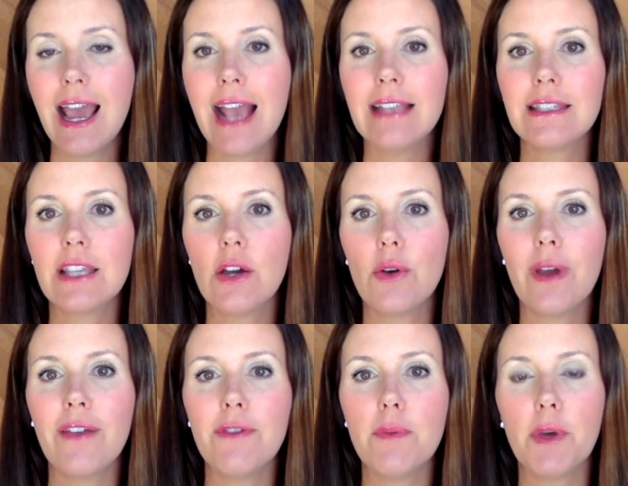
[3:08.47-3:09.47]
and so
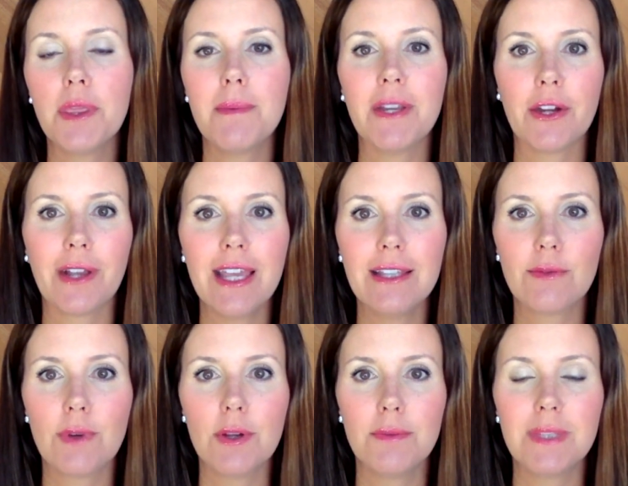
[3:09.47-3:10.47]
if you put them in your kids'
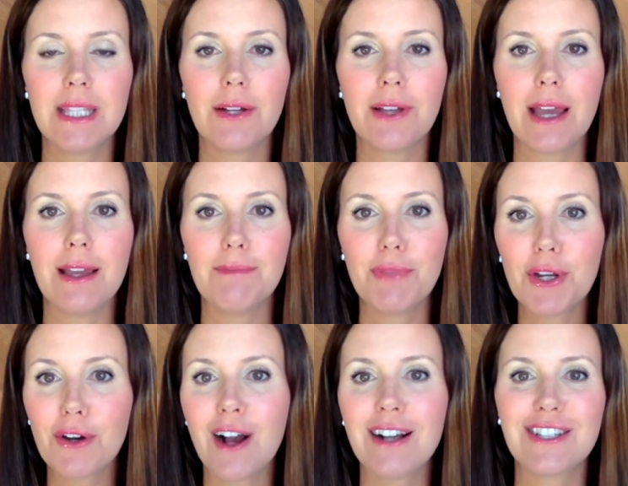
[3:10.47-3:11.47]
rooms, they'll get
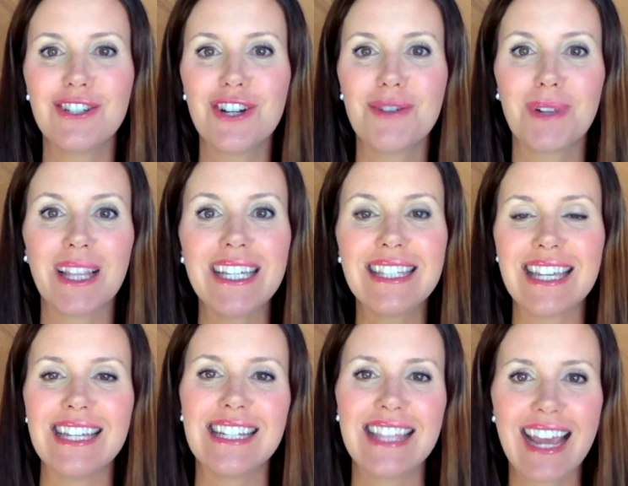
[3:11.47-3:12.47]
pure oxygen released
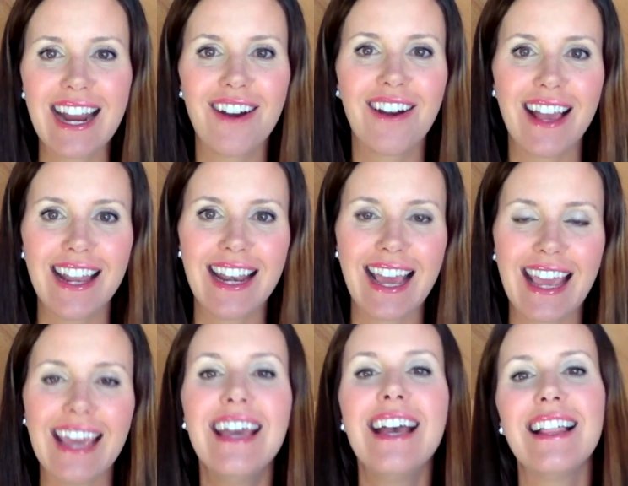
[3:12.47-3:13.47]
into the air at night.